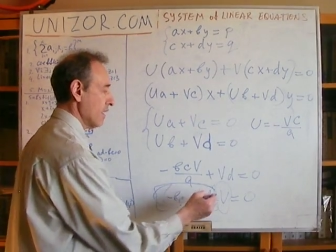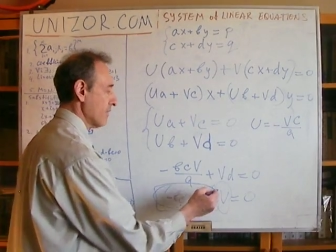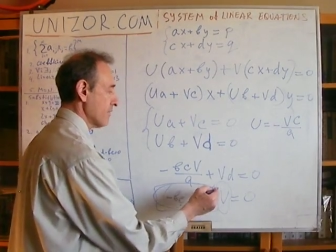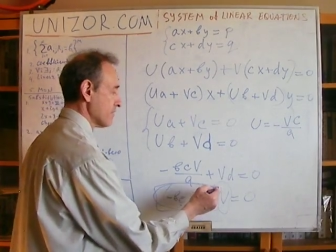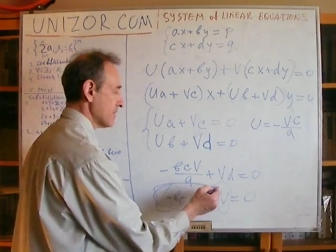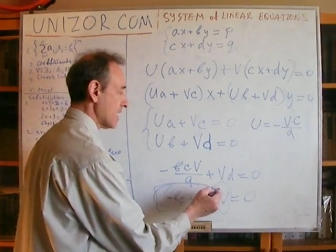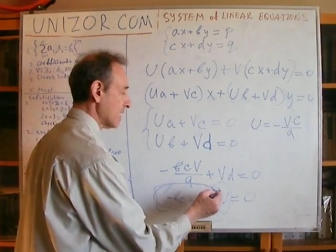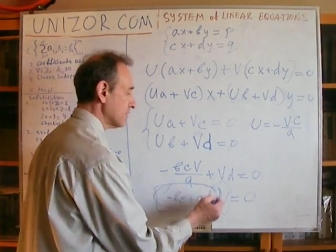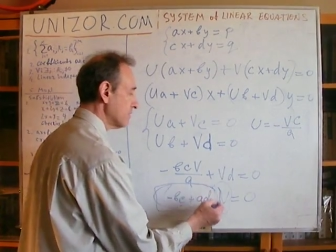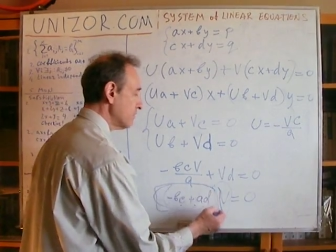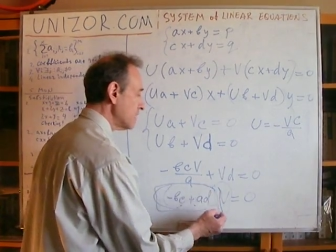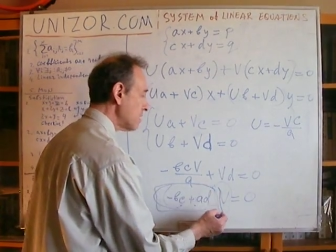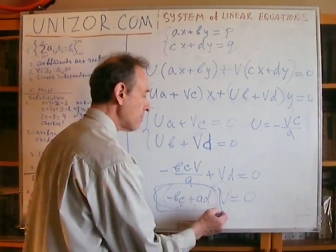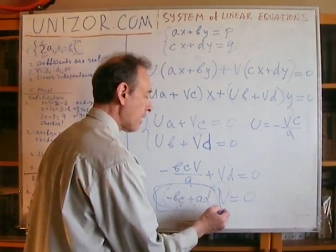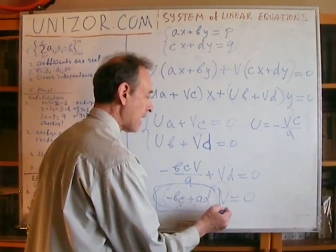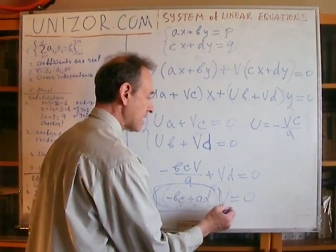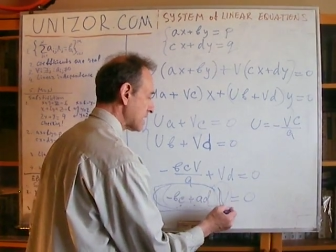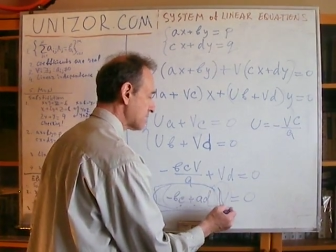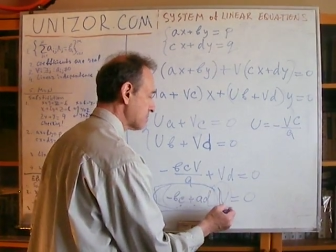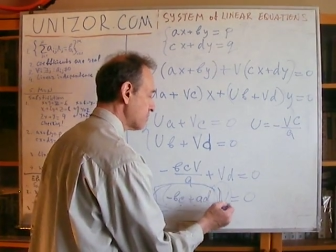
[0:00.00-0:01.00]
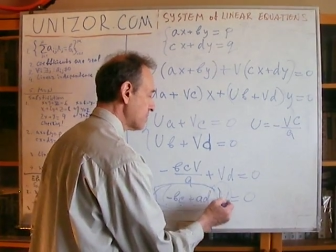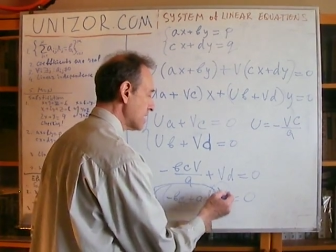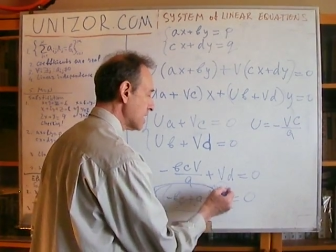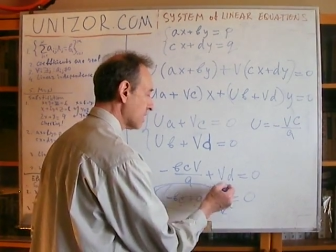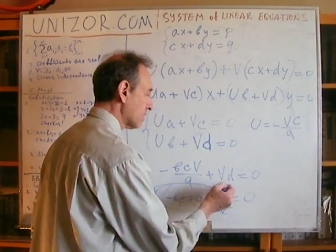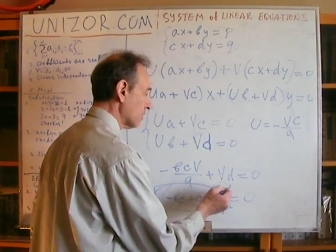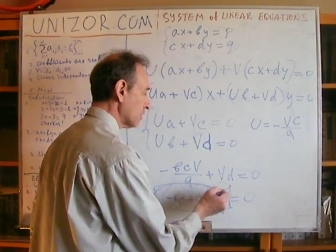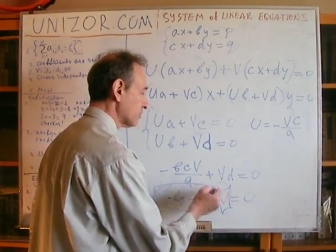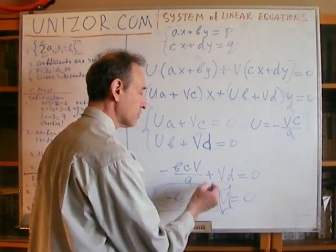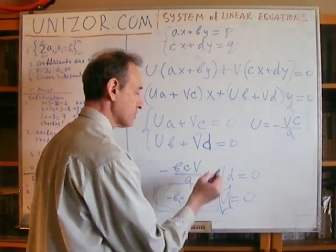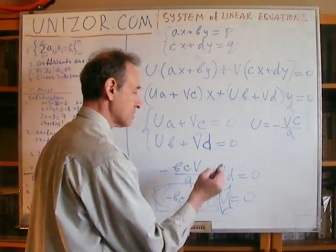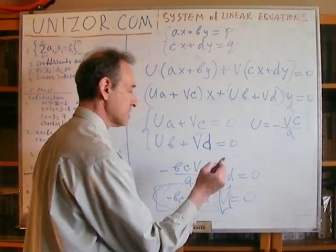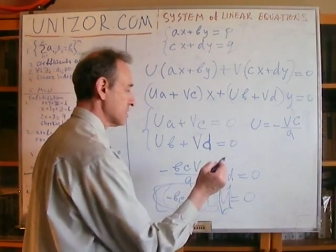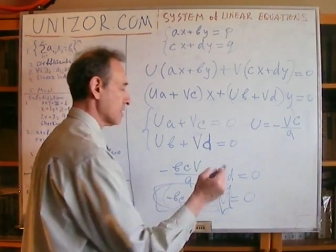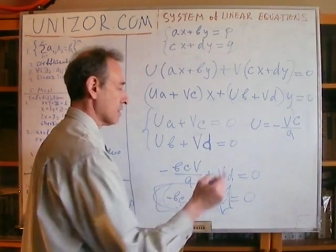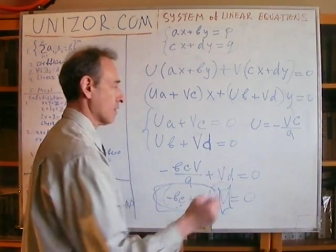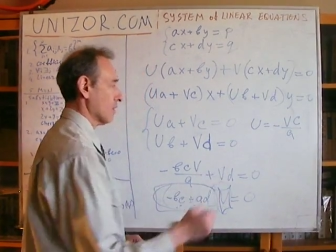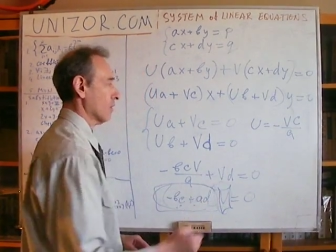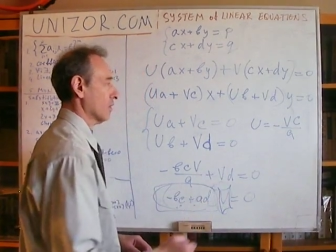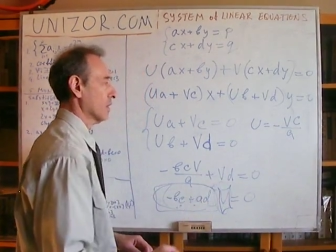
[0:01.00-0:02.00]
then V must be equal to
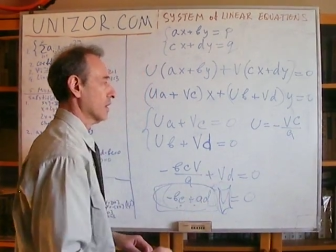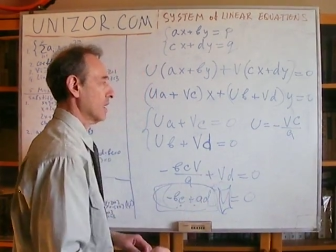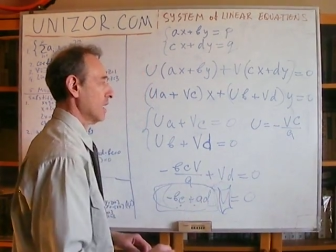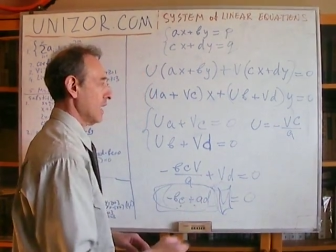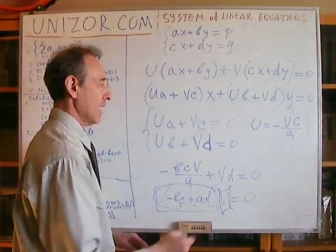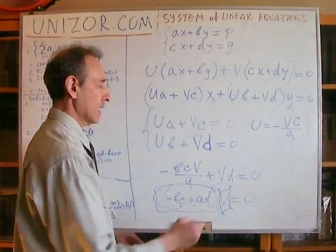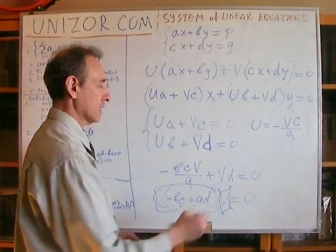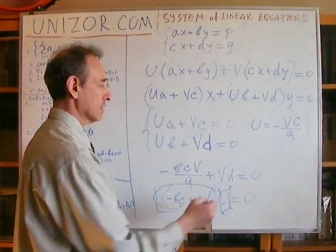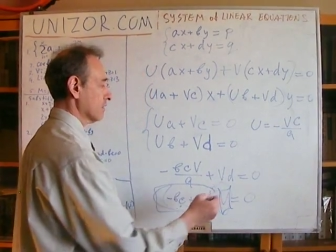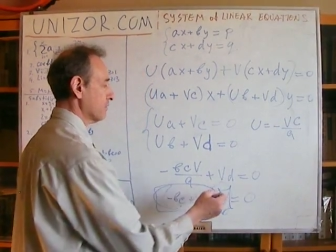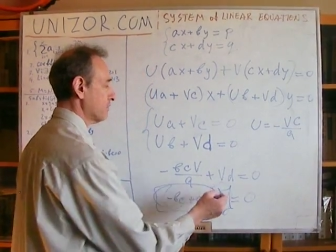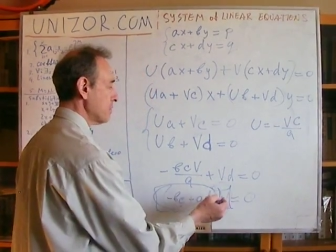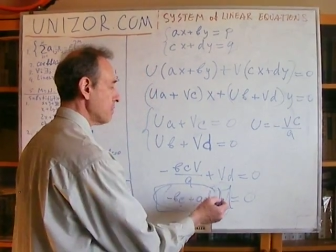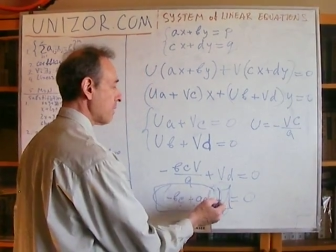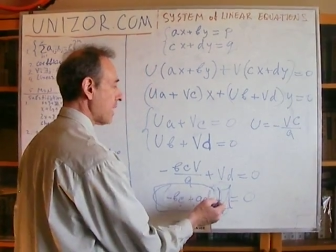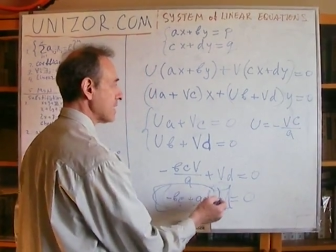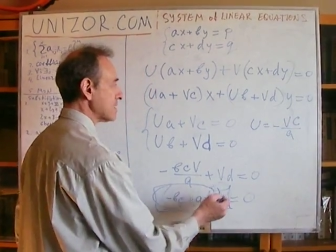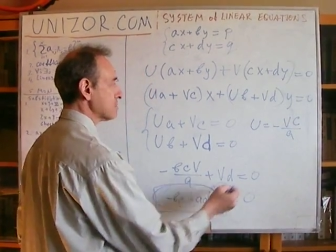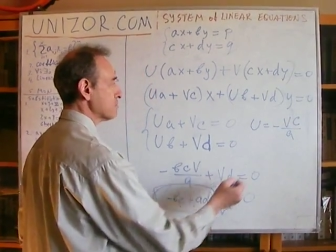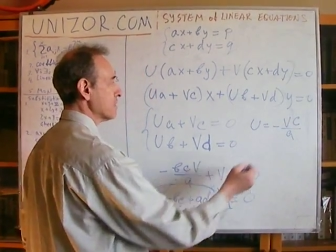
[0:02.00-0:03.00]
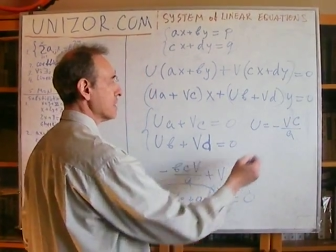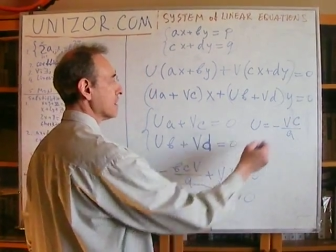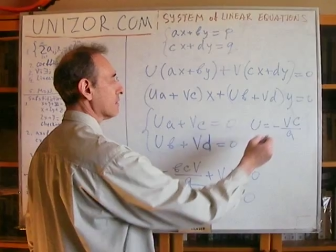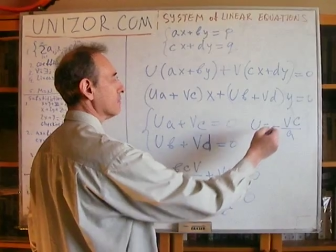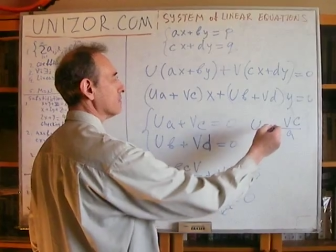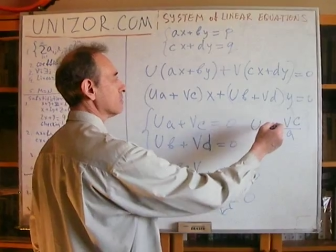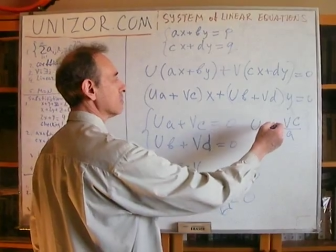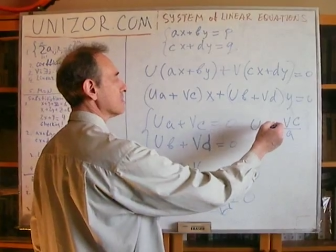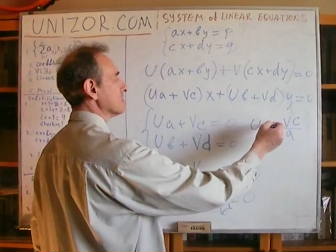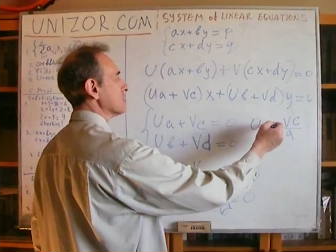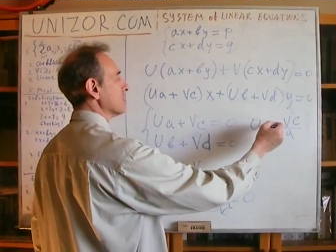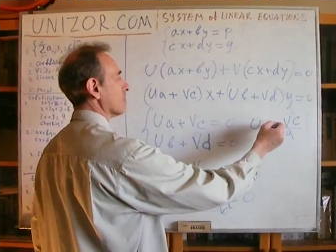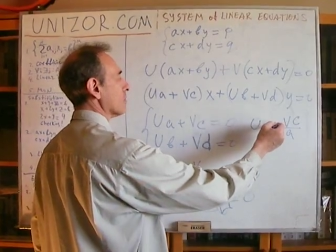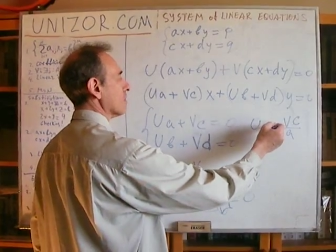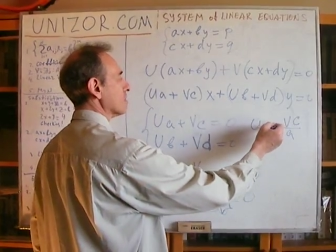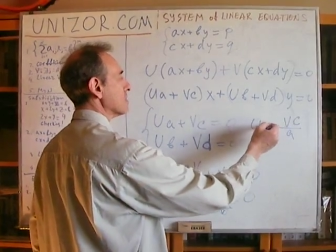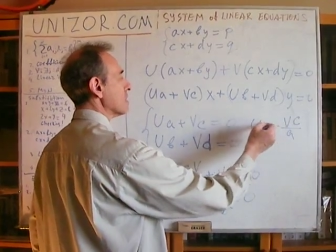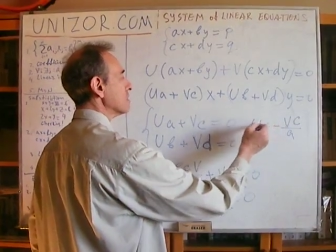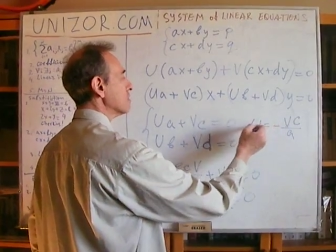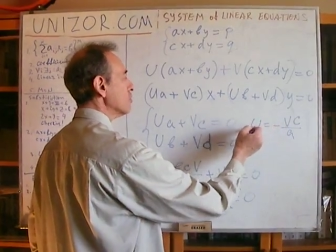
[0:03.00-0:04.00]
0, and if v must be equal to 0,
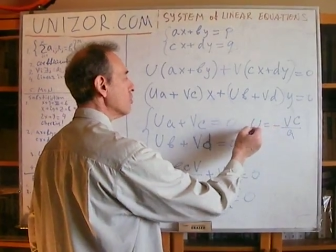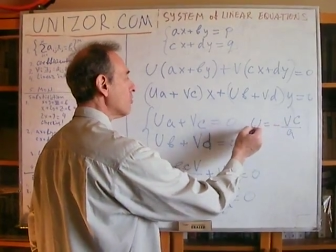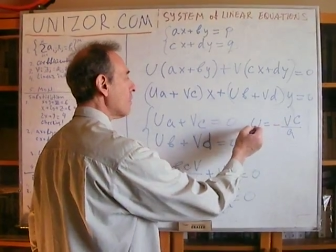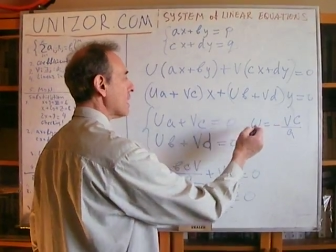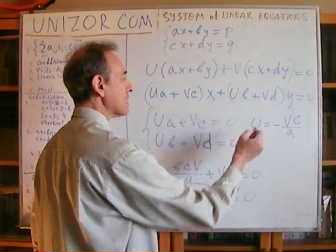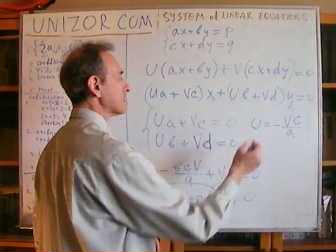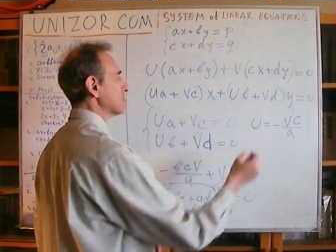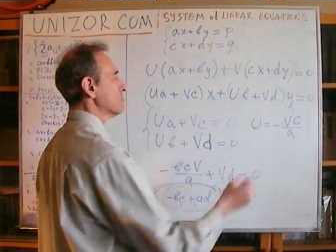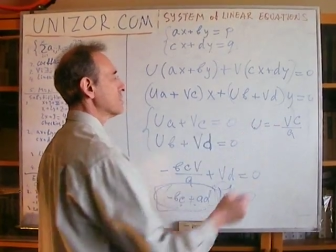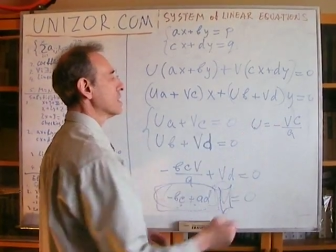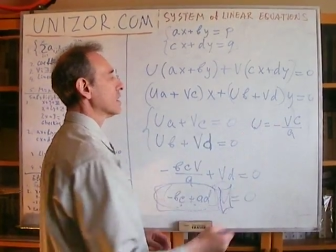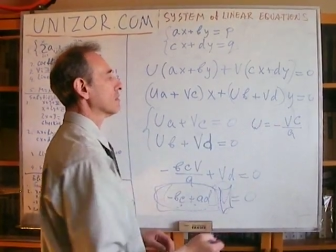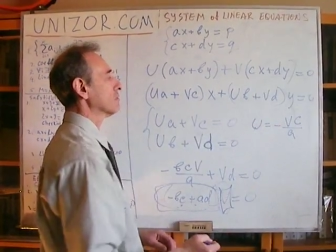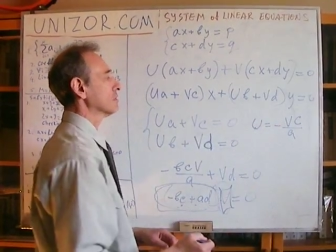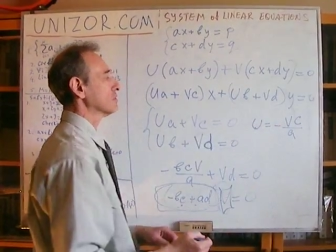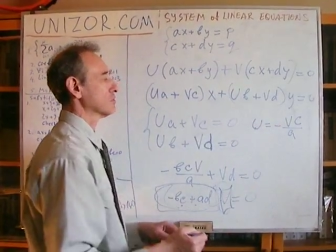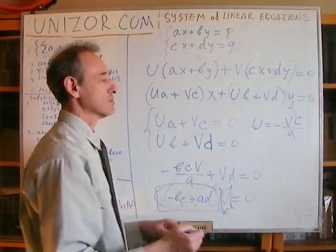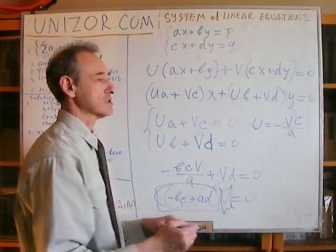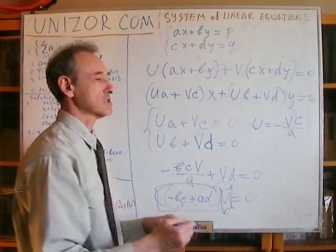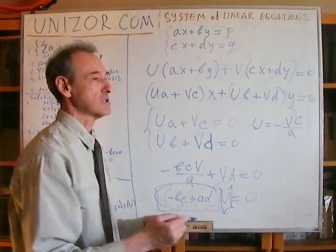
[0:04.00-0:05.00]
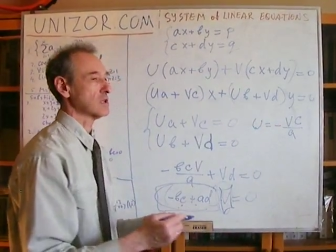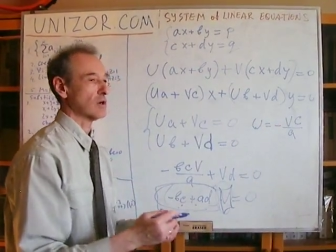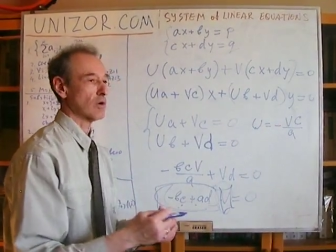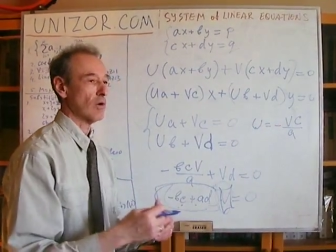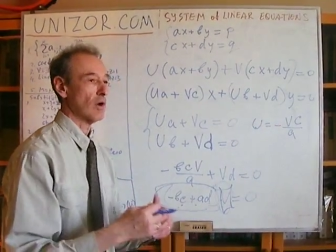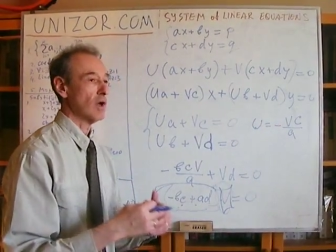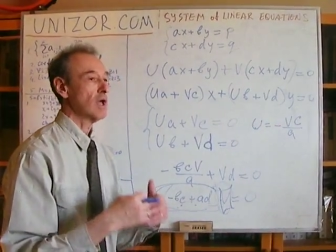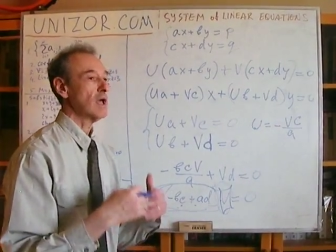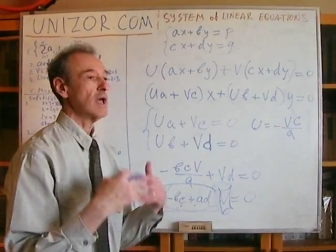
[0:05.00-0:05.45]
then u must be equal to 0.